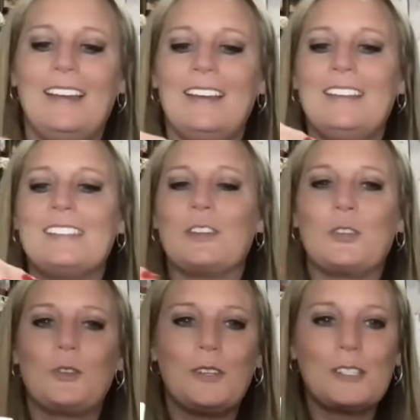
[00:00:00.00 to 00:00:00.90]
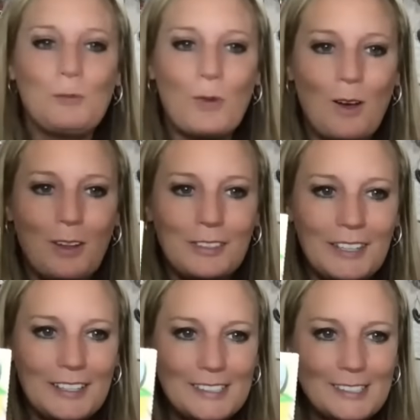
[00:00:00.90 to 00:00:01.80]
is a Griswold
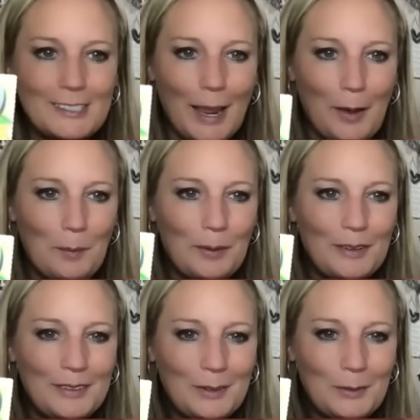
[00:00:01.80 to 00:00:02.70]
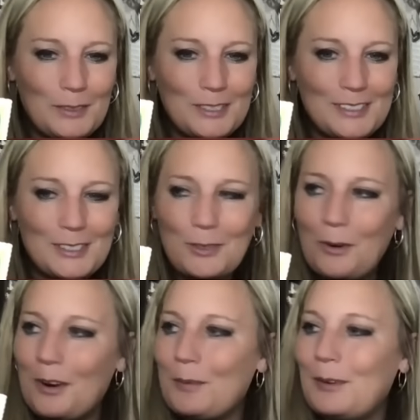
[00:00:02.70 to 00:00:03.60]
stamp, which is
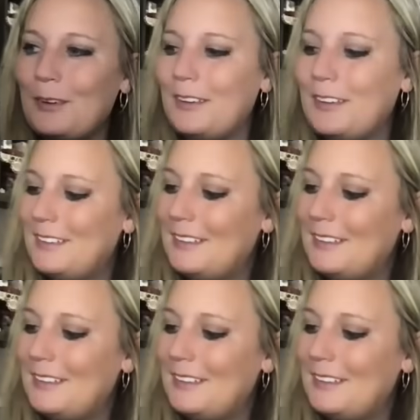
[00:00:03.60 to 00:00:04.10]
adorable.